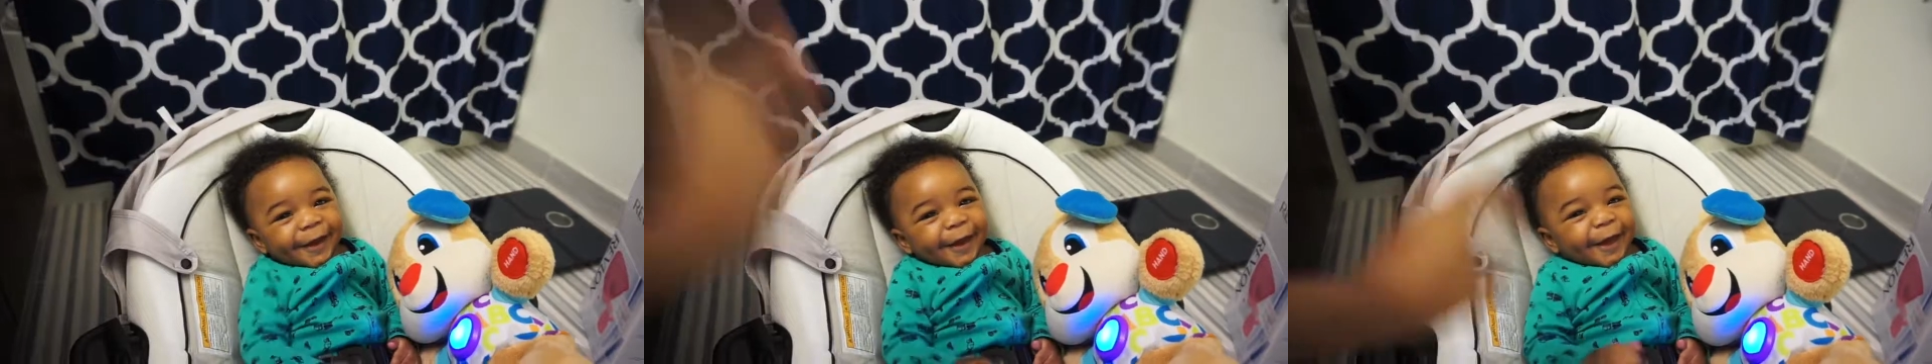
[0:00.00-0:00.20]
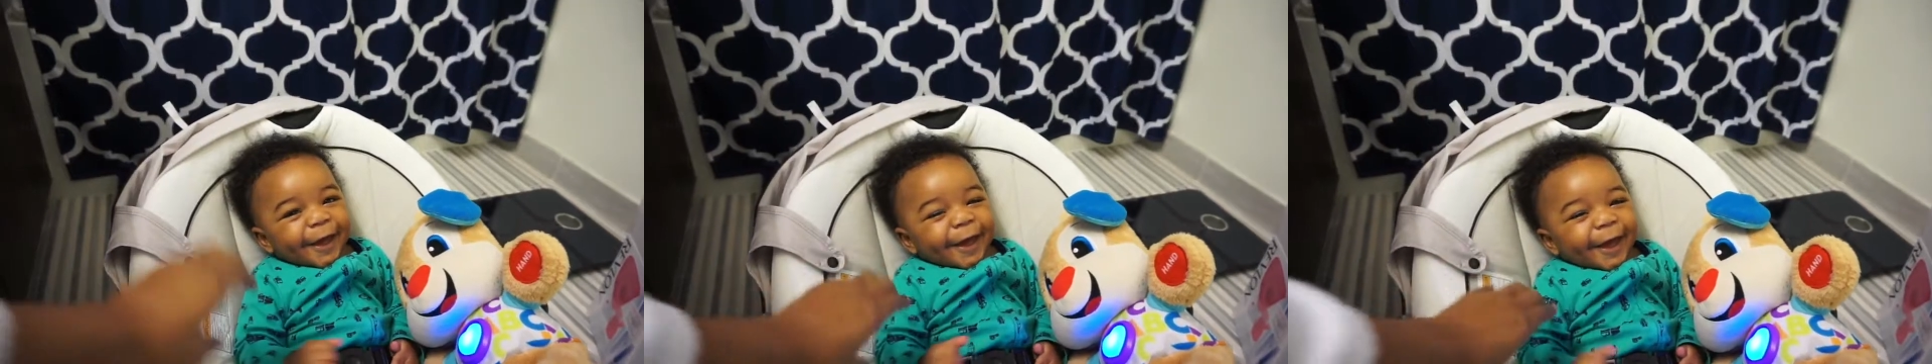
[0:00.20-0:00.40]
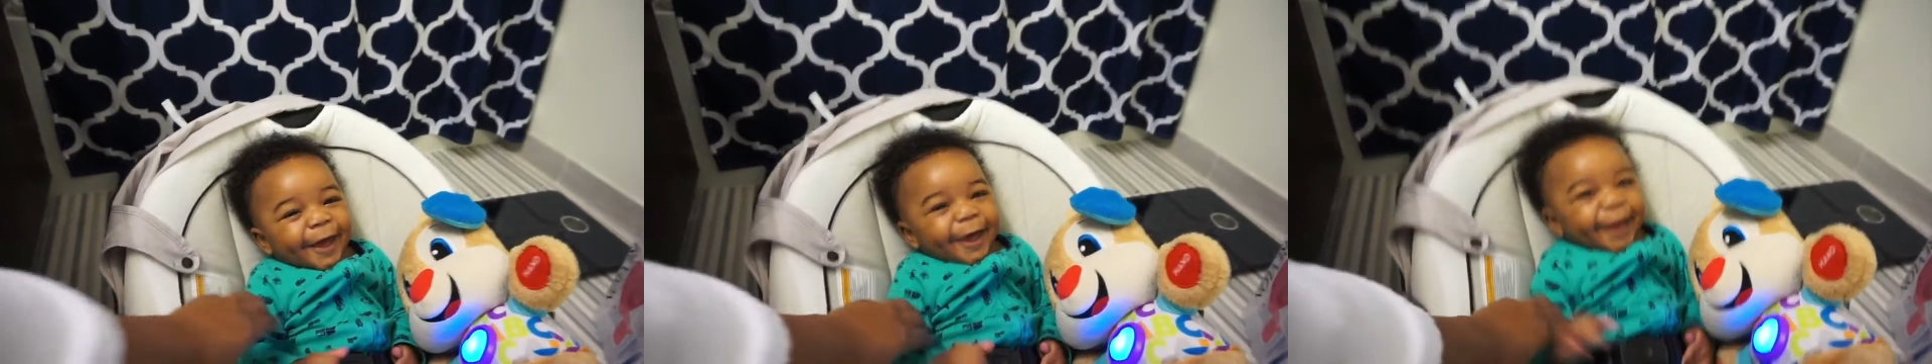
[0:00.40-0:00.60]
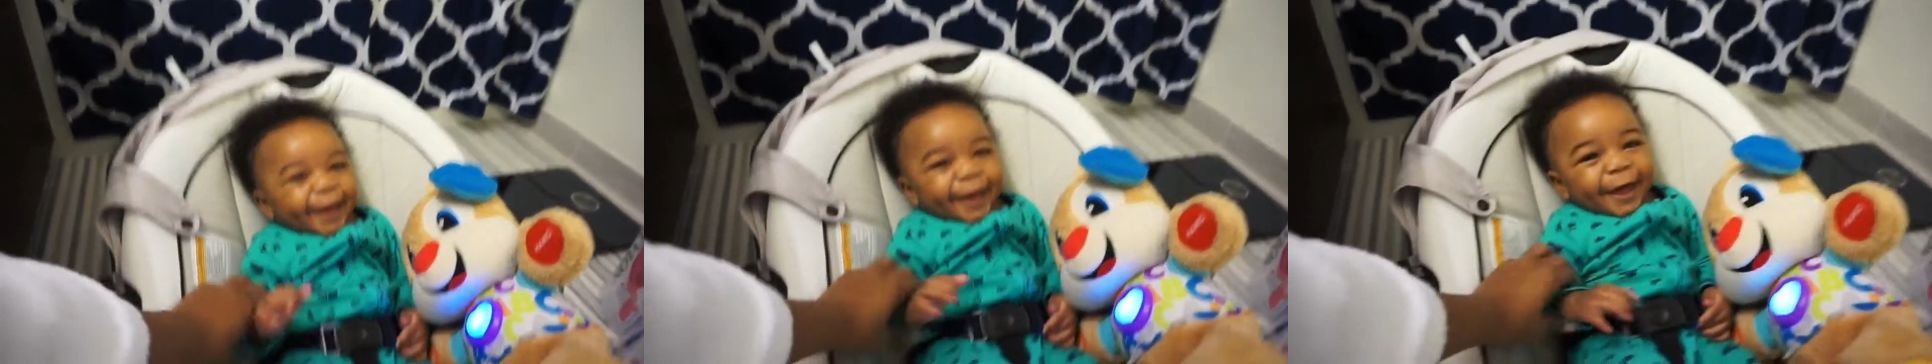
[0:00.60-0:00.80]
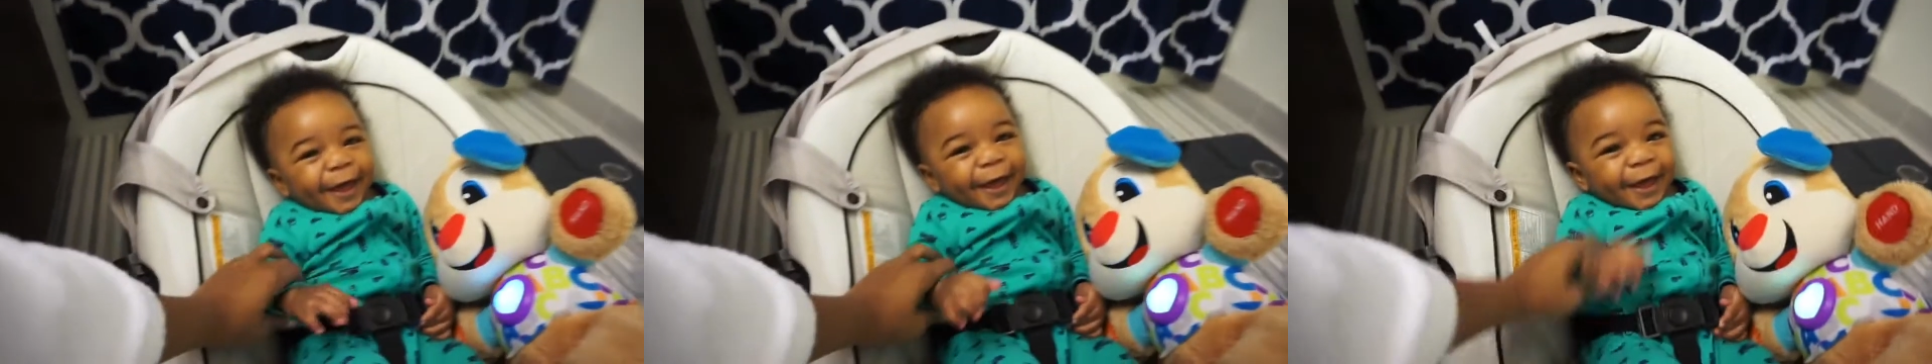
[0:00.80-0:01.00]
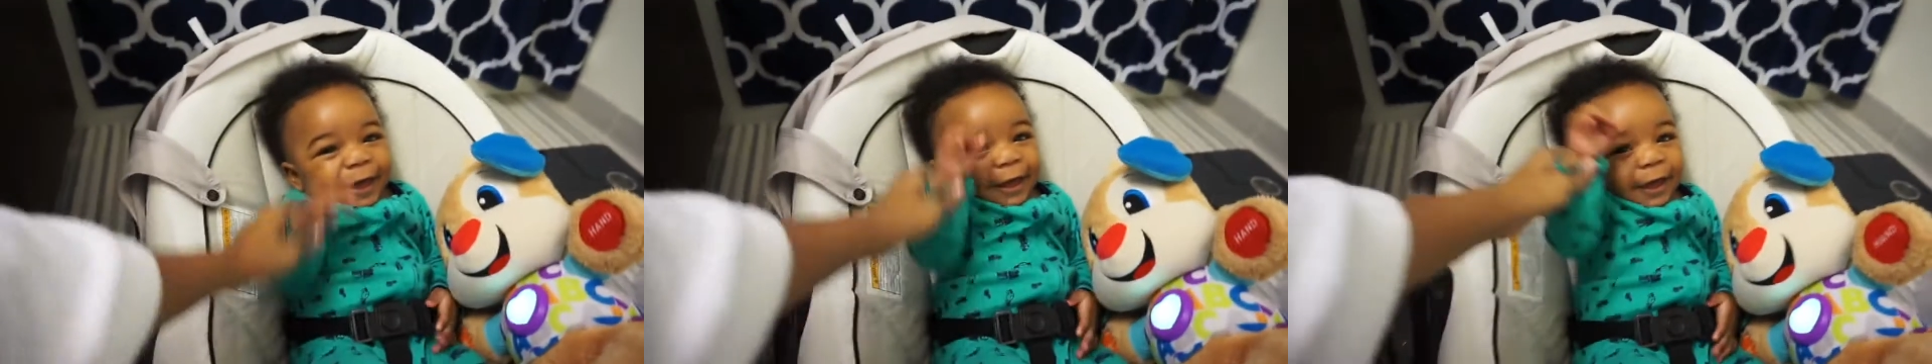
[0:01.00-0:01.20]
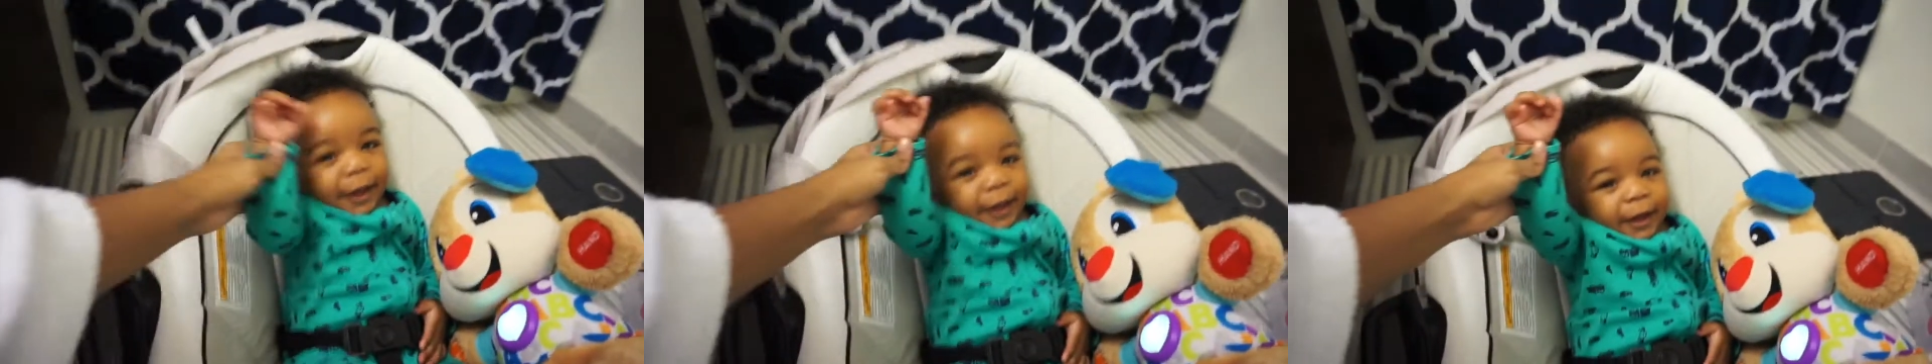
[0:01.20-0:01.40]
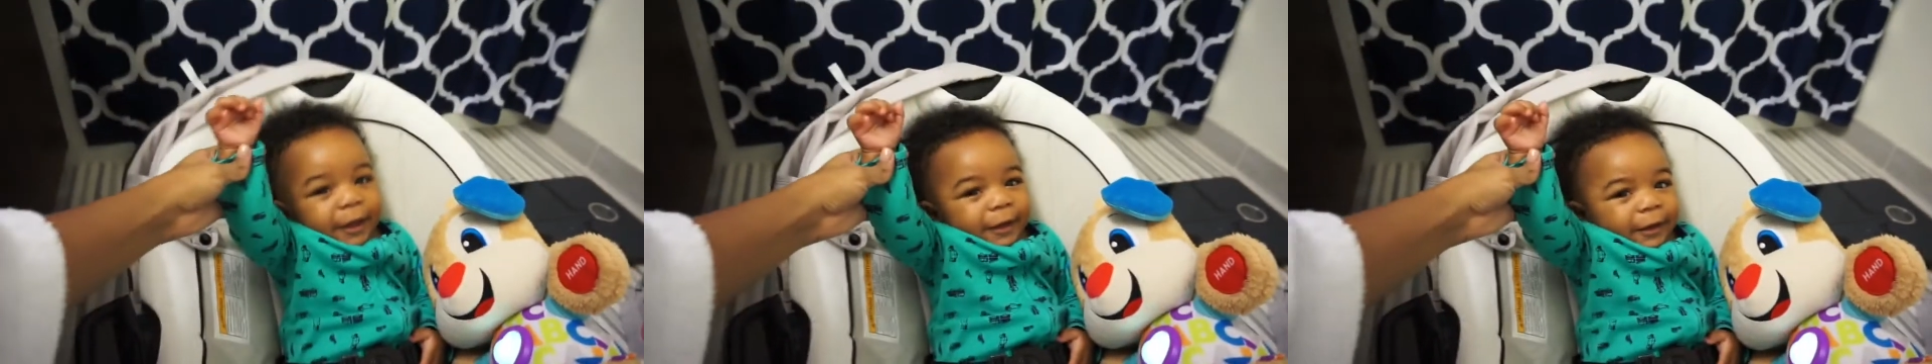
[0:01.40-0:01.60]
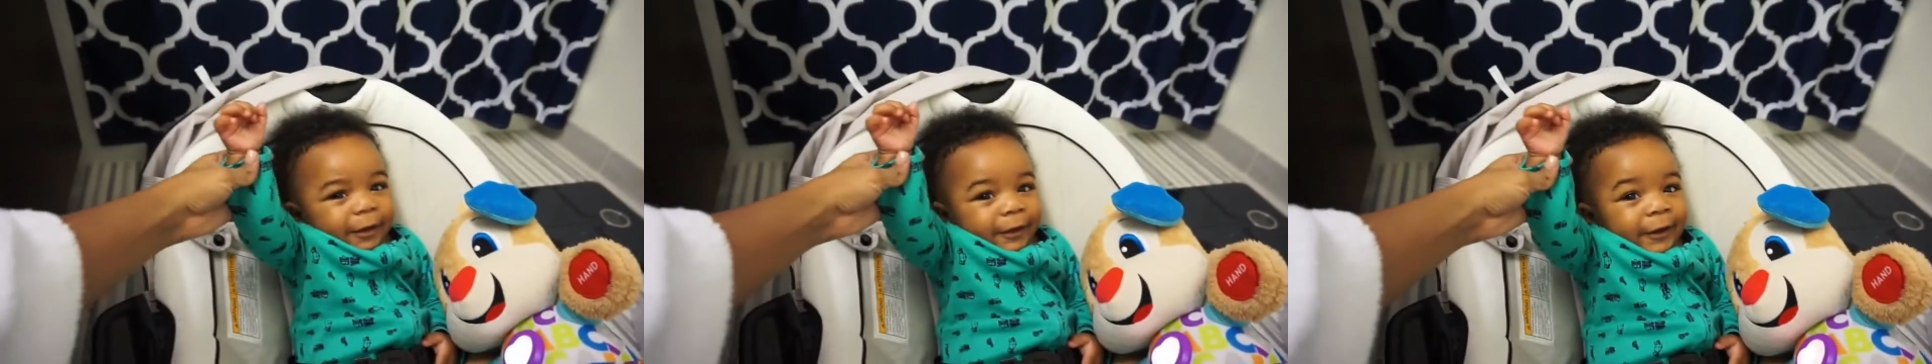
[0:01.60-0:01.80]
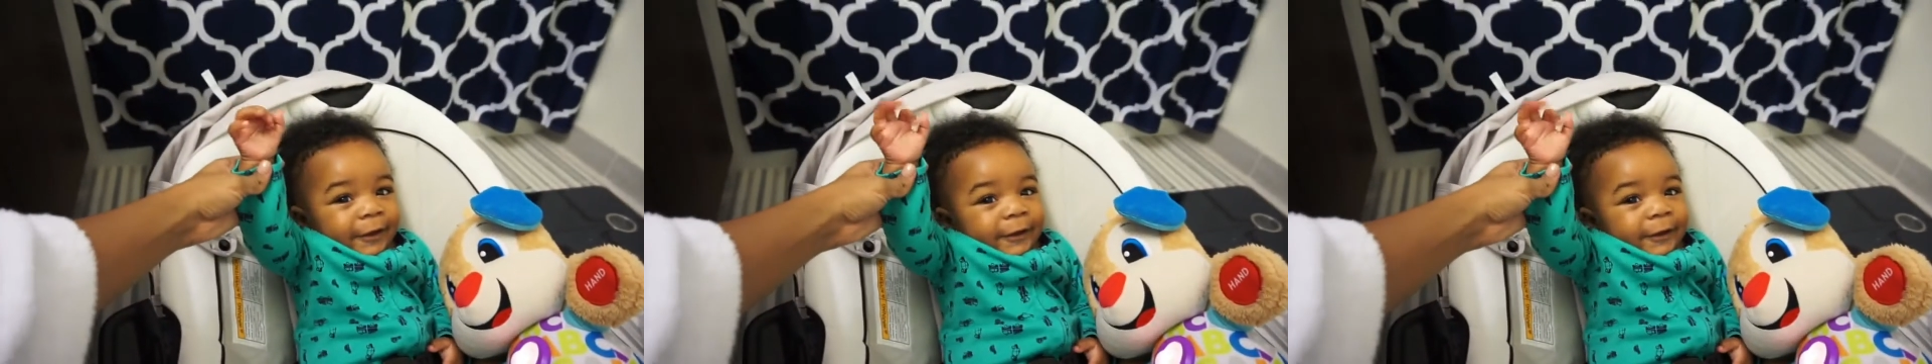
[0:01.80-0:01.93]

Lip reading: so if you notice that I'm making